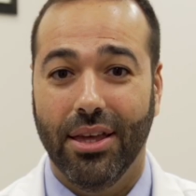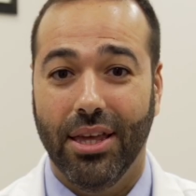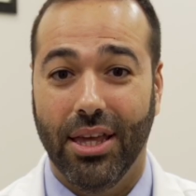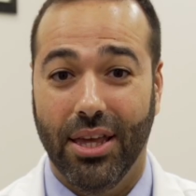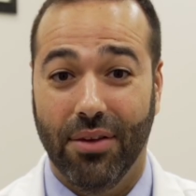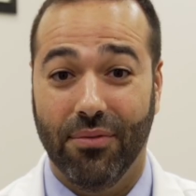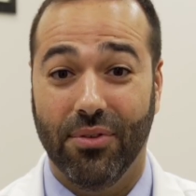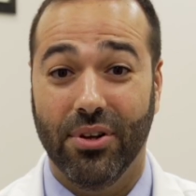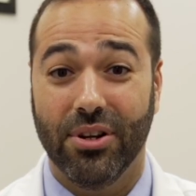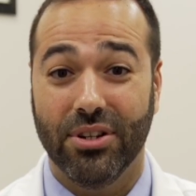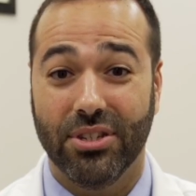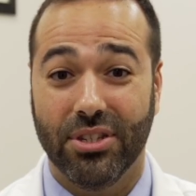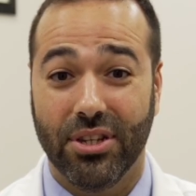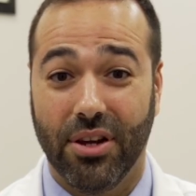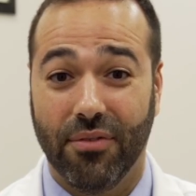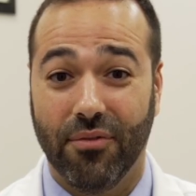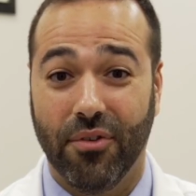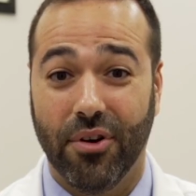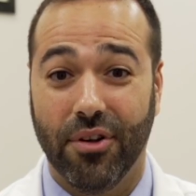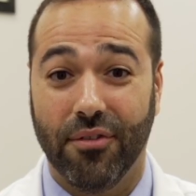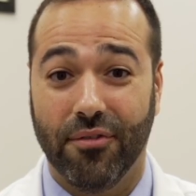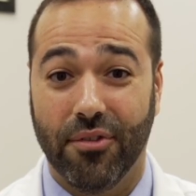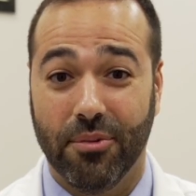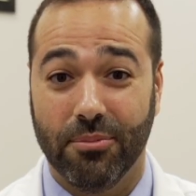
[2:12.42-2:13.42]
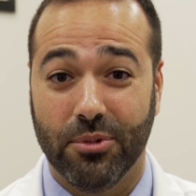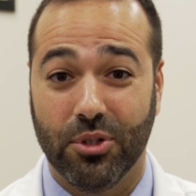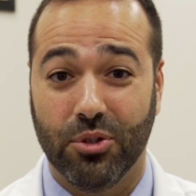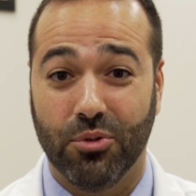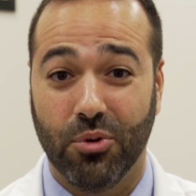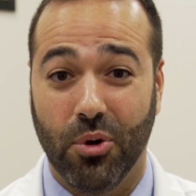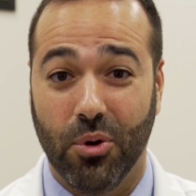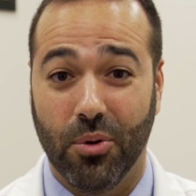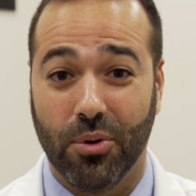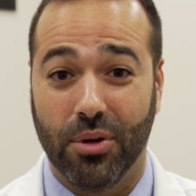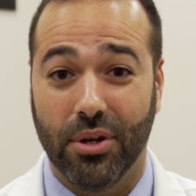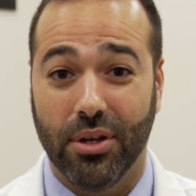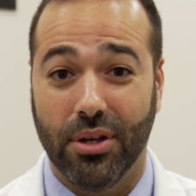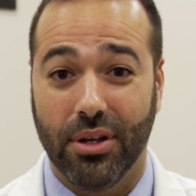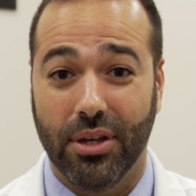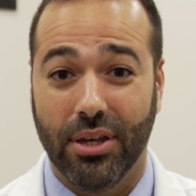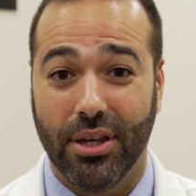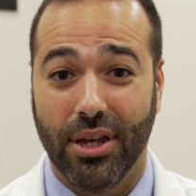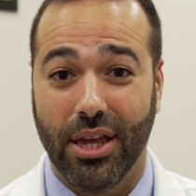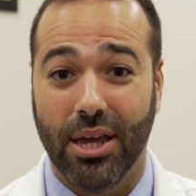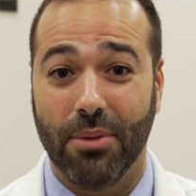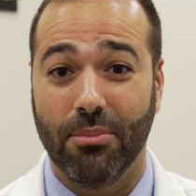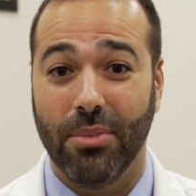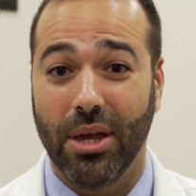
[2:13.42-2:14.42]
If you're suffering from stroke,
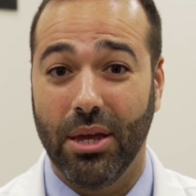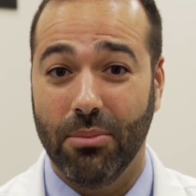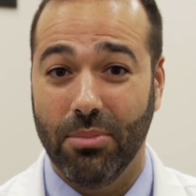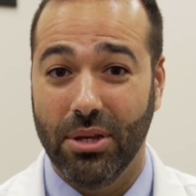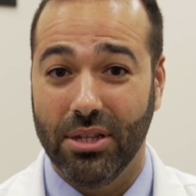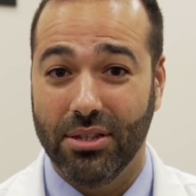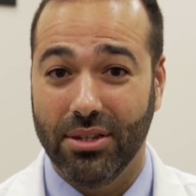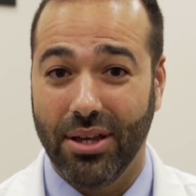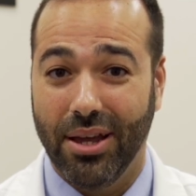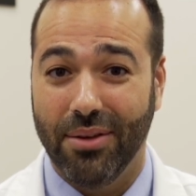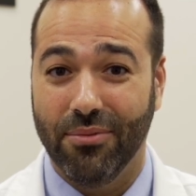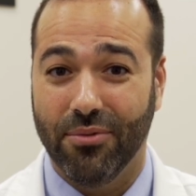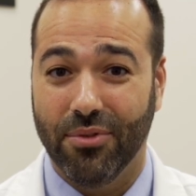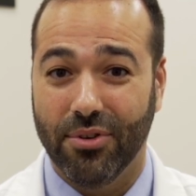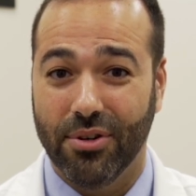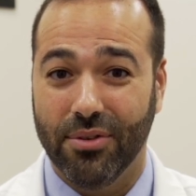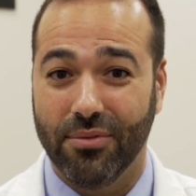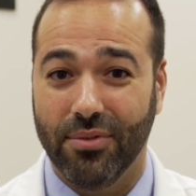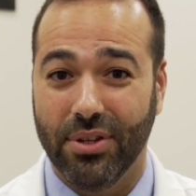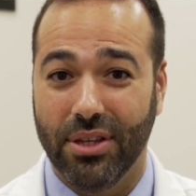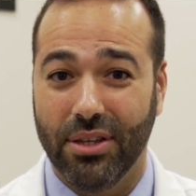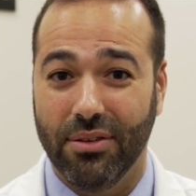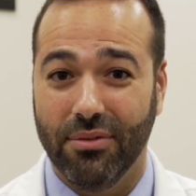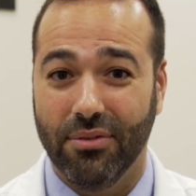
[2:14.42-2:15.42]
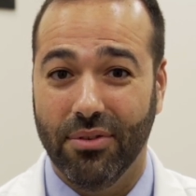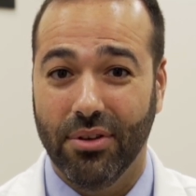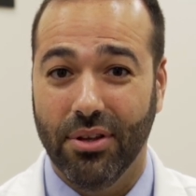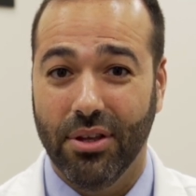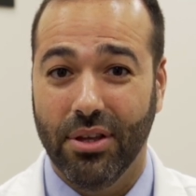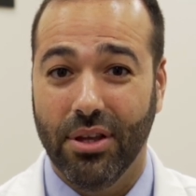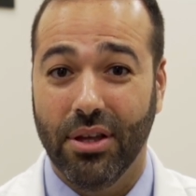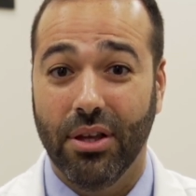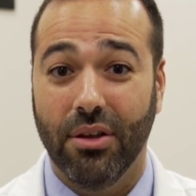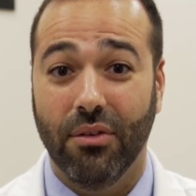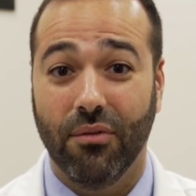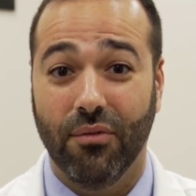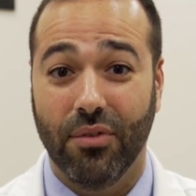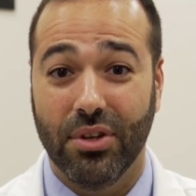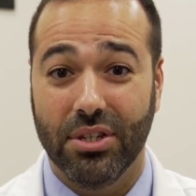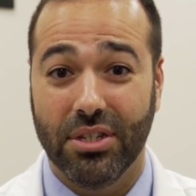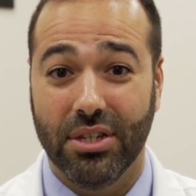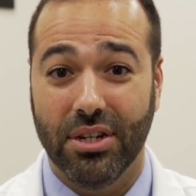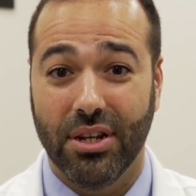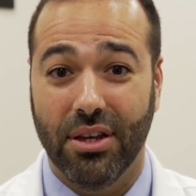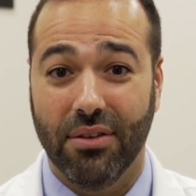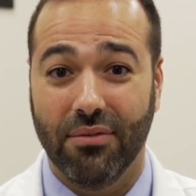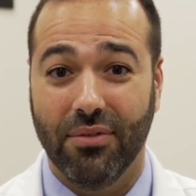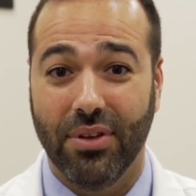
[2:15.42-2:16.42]
it may be time for Aviv.
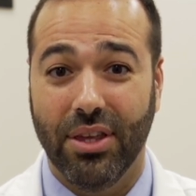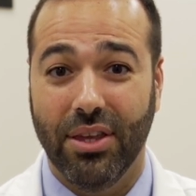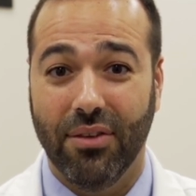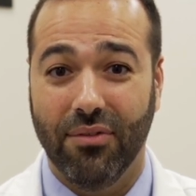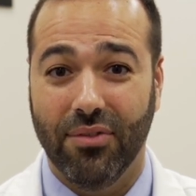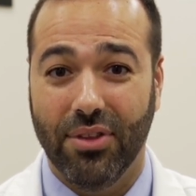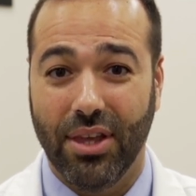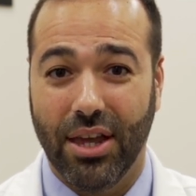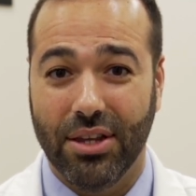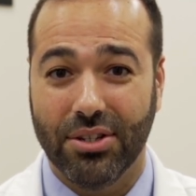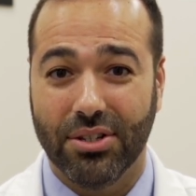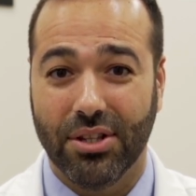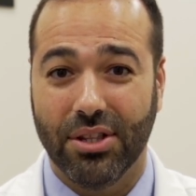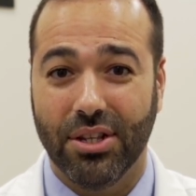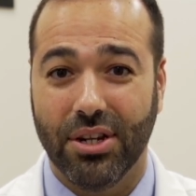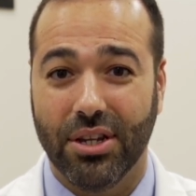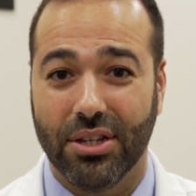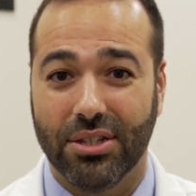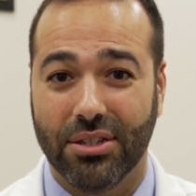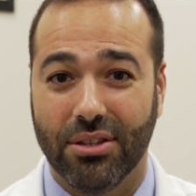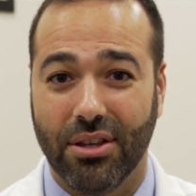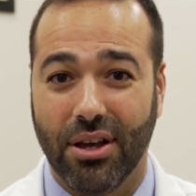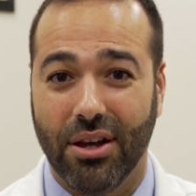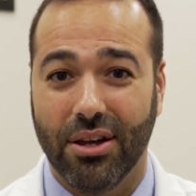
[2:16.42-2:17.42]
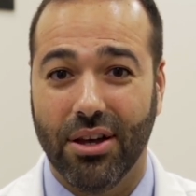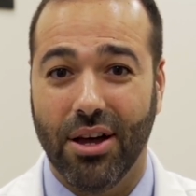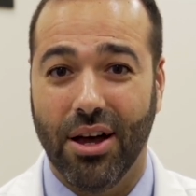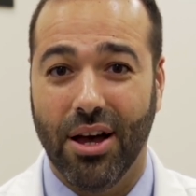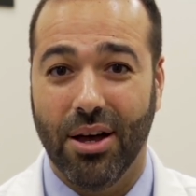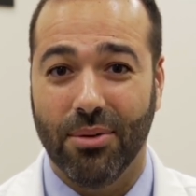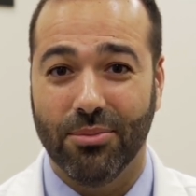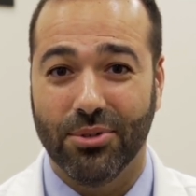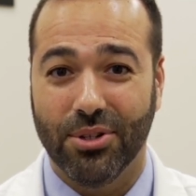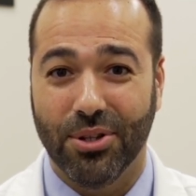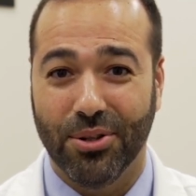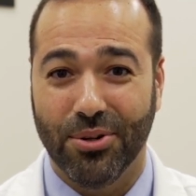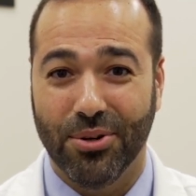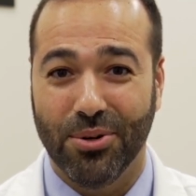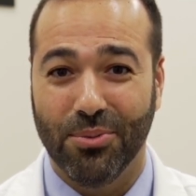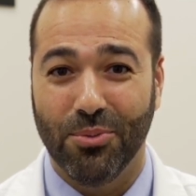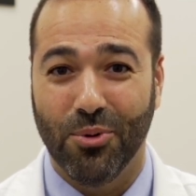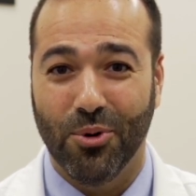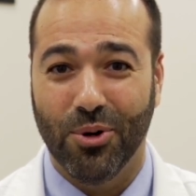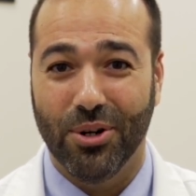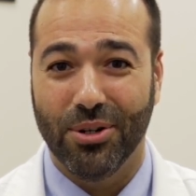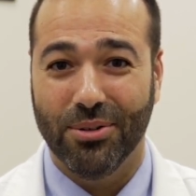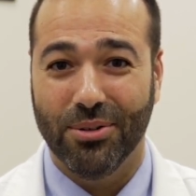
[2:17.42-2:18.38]
Visit aviv-clinics.com to learn more.